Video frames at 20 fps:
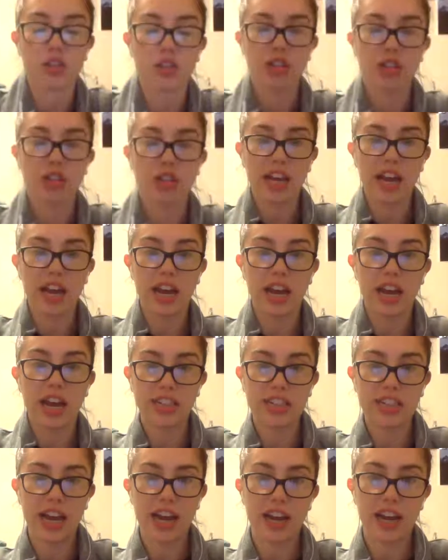have to
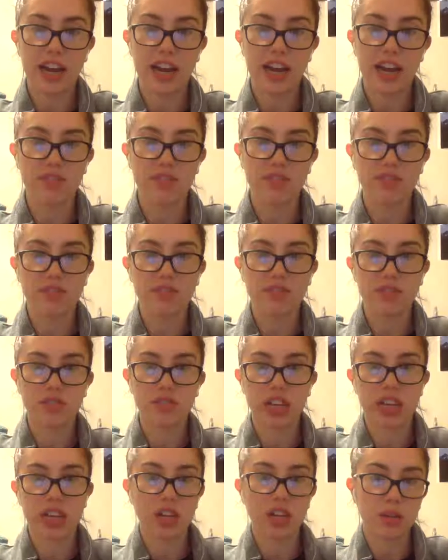have like
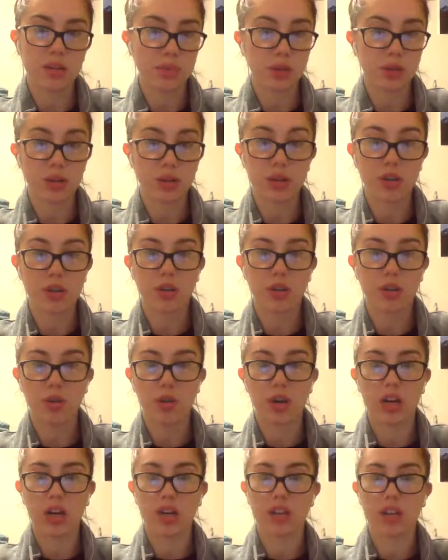a computer or
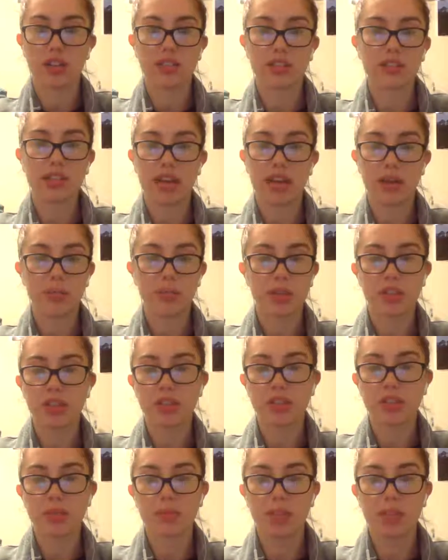a tablet or
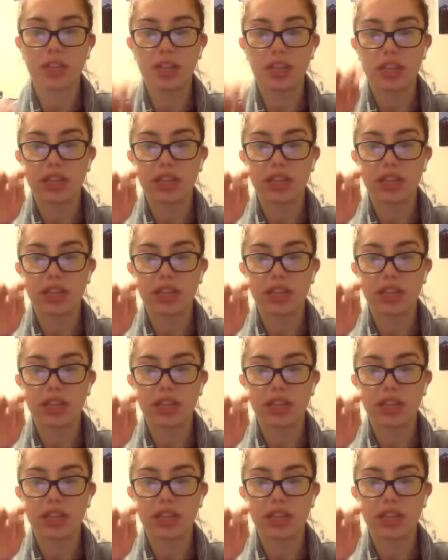something like that?